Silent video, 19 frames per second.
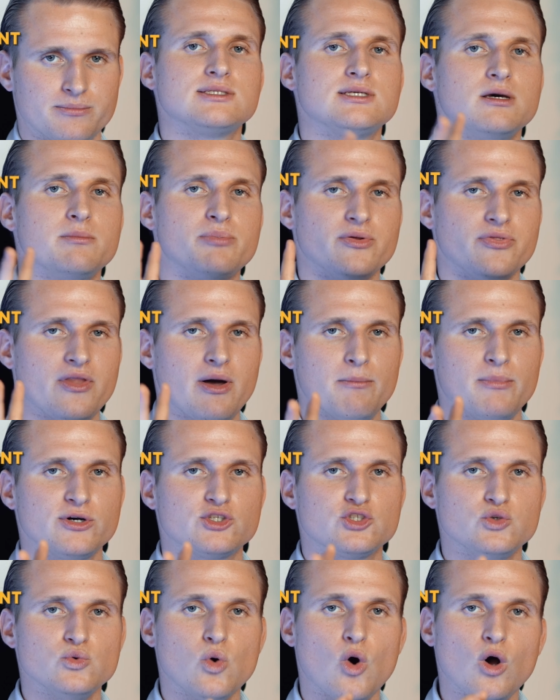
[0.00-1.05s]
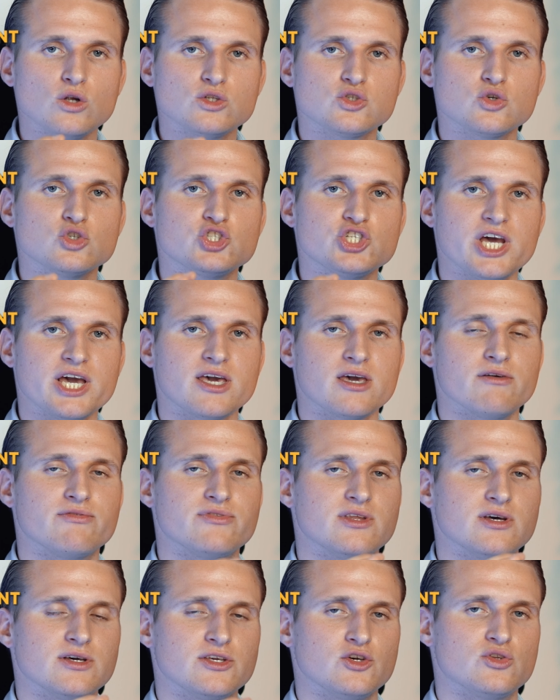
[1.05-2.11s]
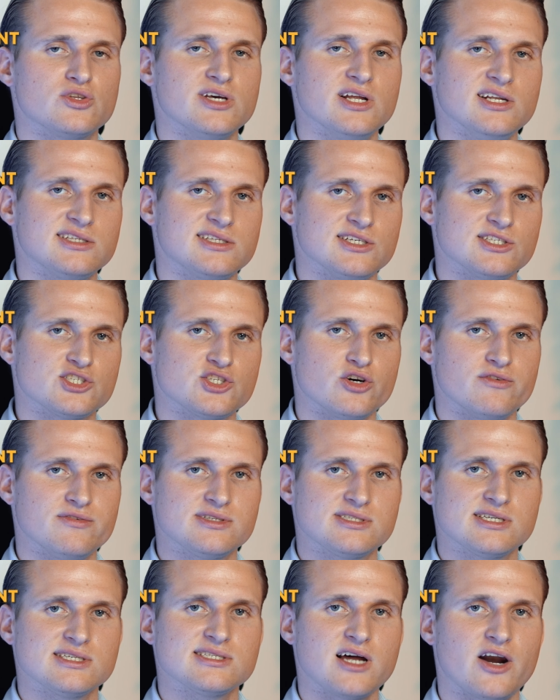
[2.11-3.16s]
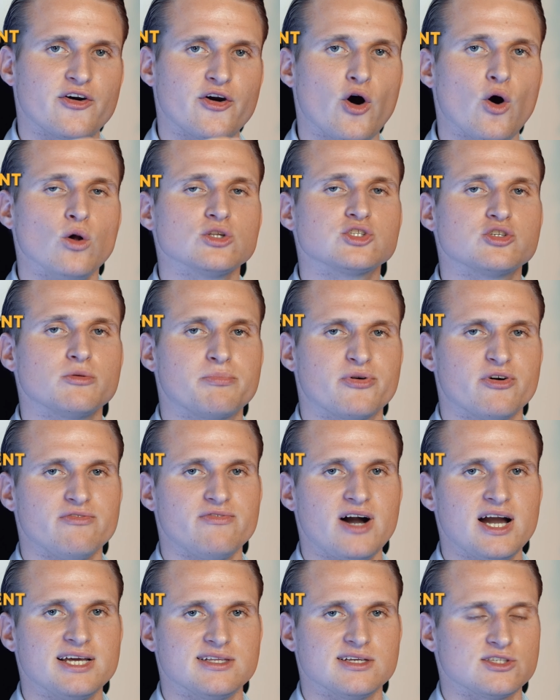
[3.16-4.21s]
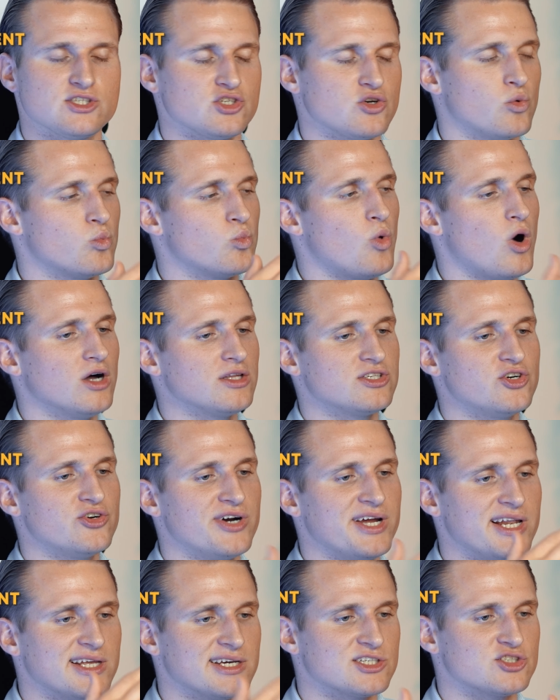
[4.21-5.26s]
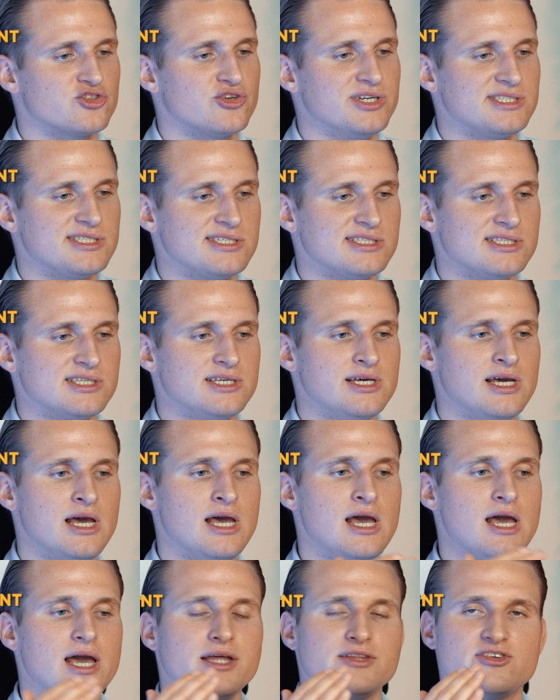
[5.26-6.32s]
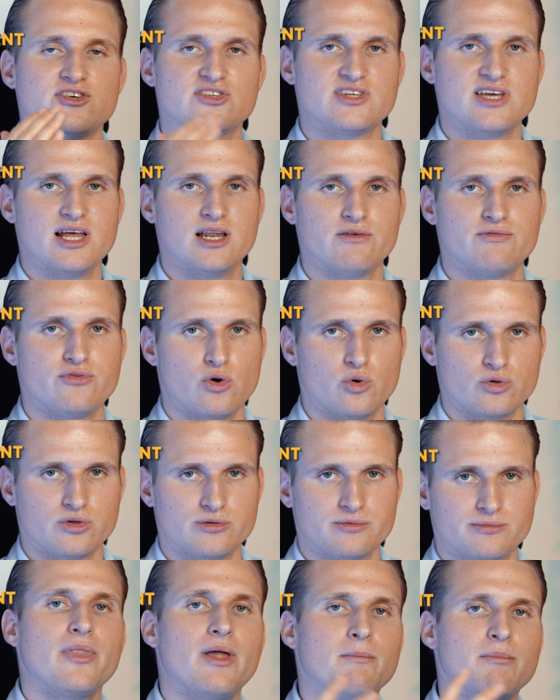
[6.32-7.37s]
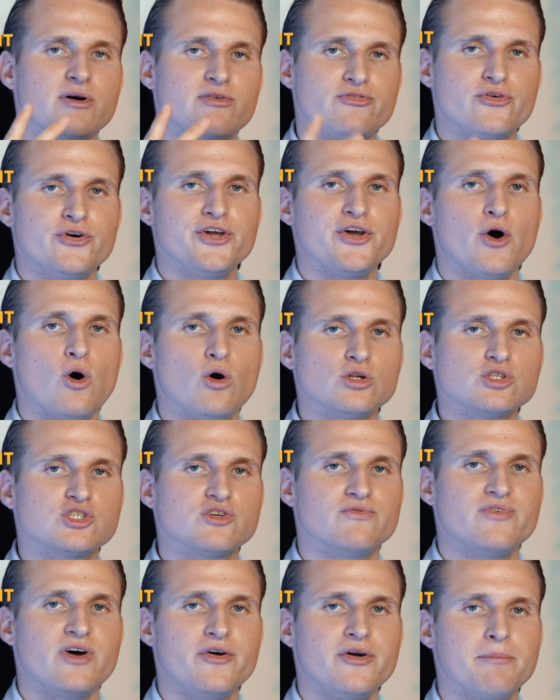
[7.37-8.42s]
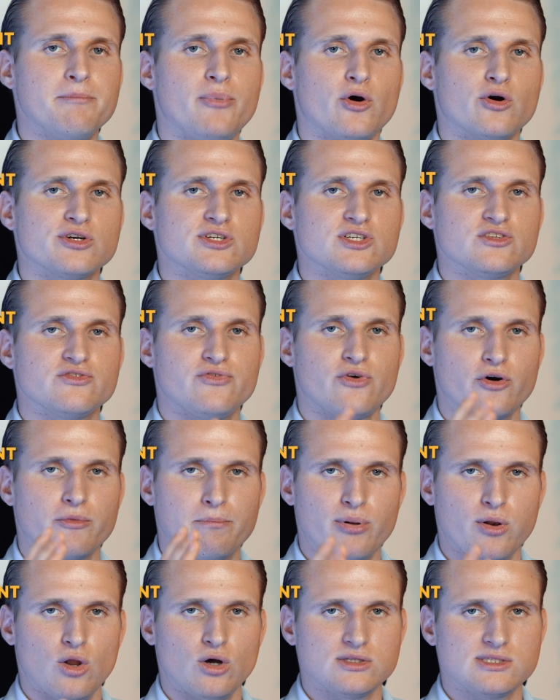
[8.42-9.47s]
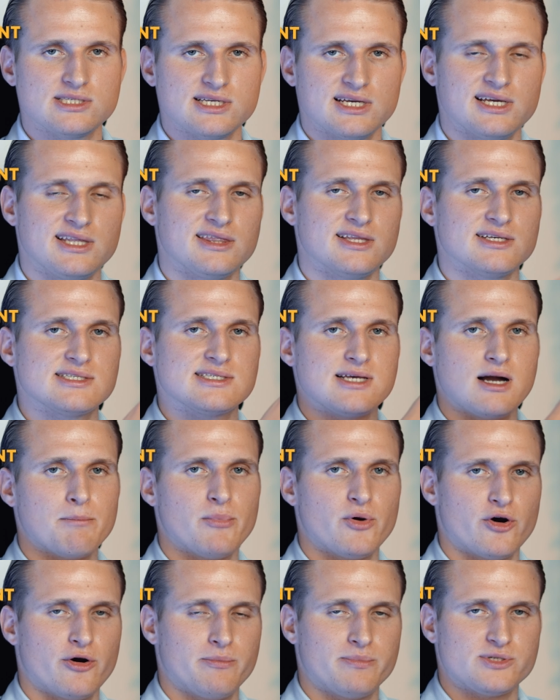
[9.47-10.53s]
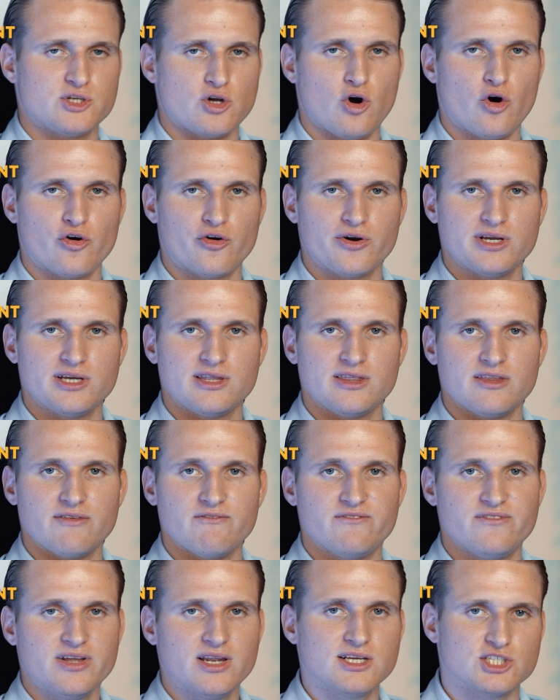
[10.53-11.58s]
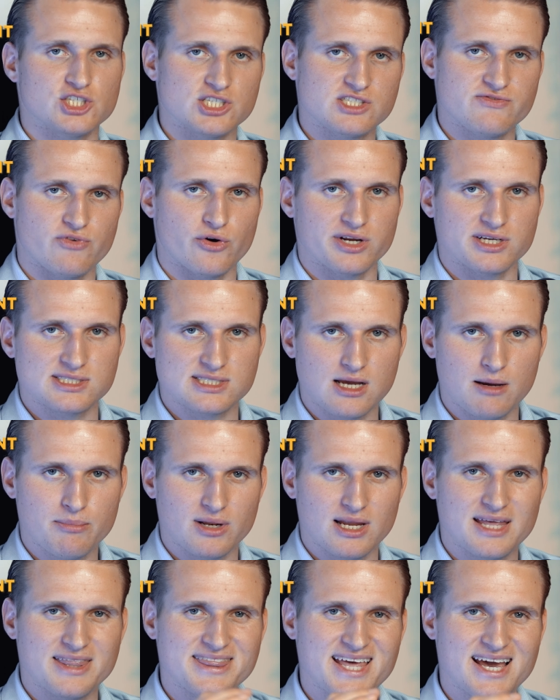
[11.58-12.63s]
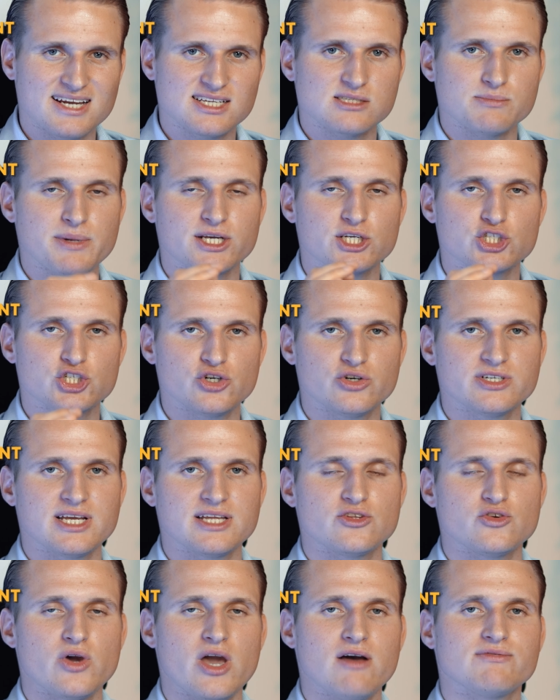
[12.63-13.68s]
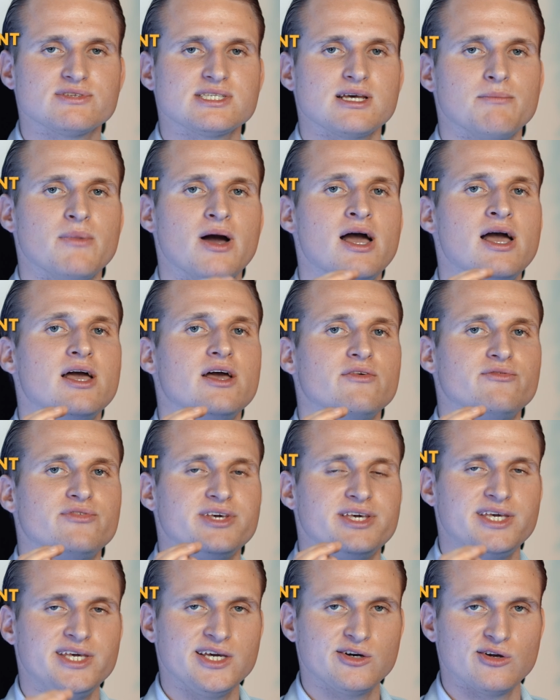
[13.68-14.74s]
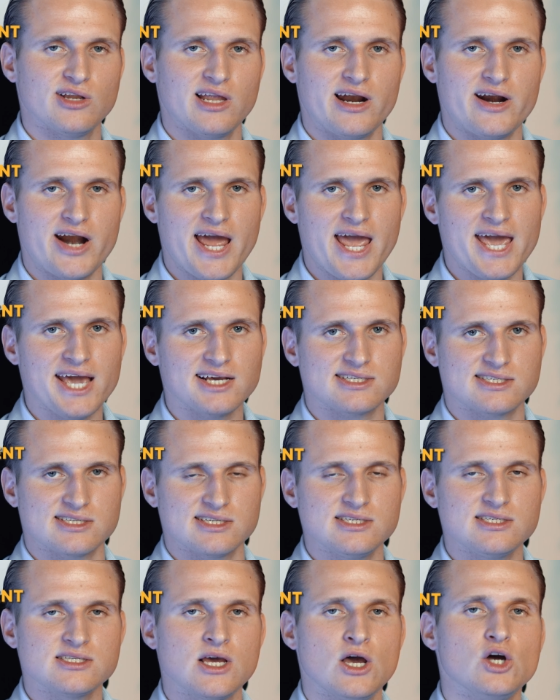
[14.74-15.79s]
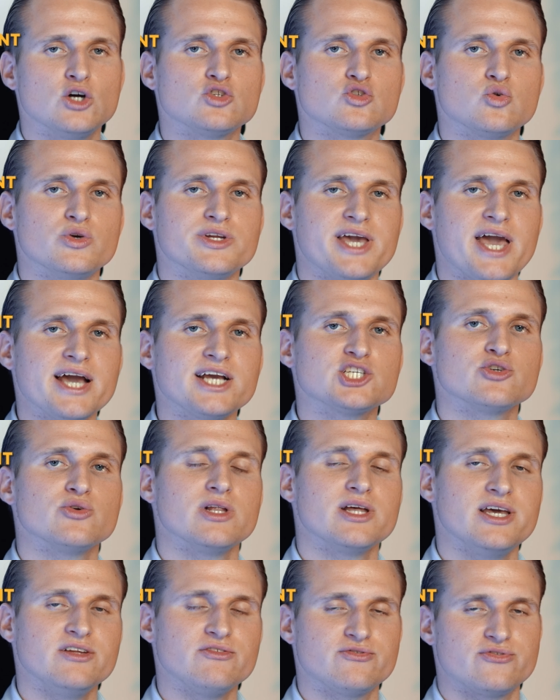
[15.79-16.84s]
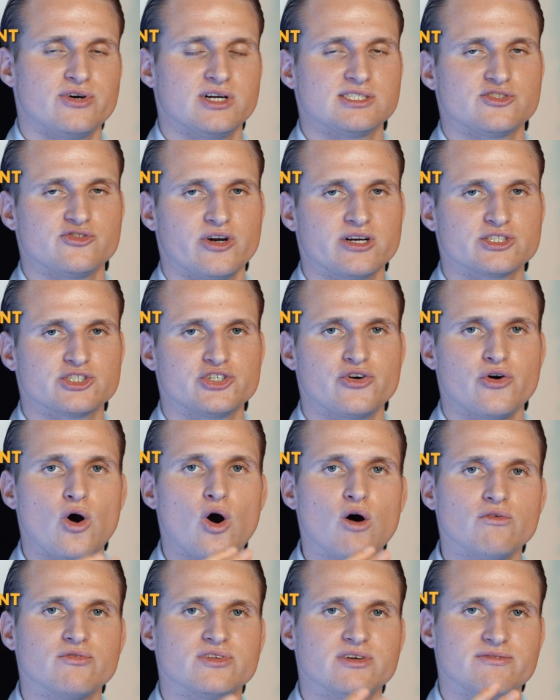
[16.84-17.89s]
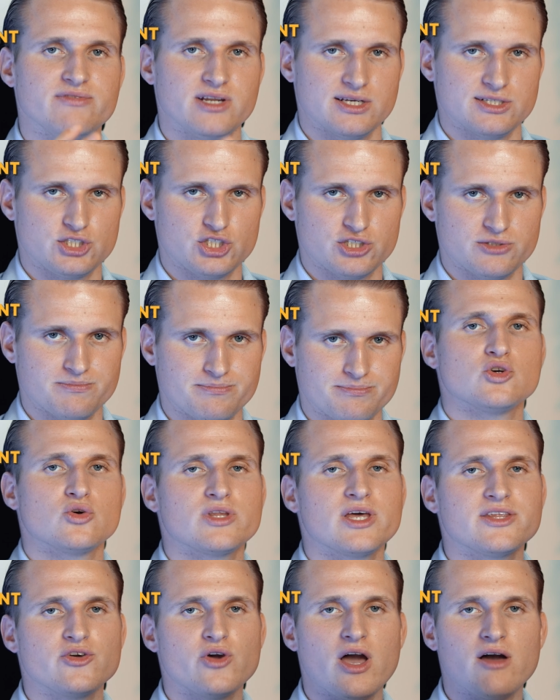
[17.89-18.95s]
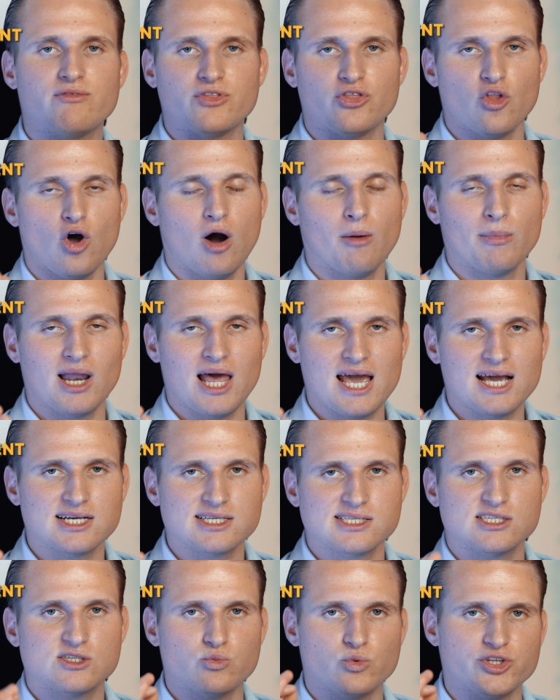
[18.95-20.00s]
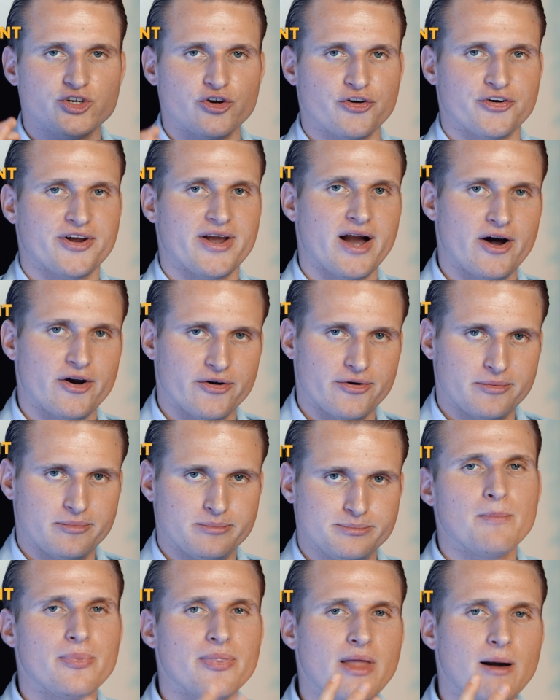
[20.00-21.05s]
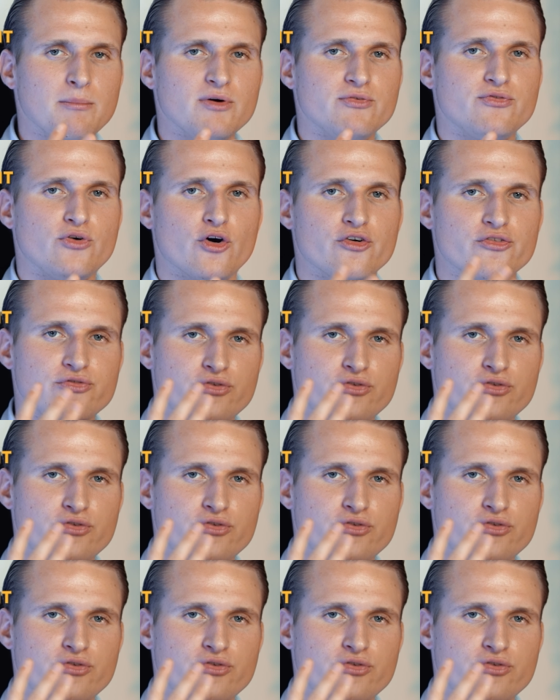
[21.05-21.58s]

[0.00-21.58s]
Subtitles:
Tip number 2, also check if the utility services are also provided, so water, electricity and telephone. Number 3, also very important for plots in the suburbs or in villages, for example, and that is make sure that you have some vehicular access to the actual infrastructure of the village, so that you have a normal access with your car. Number 4,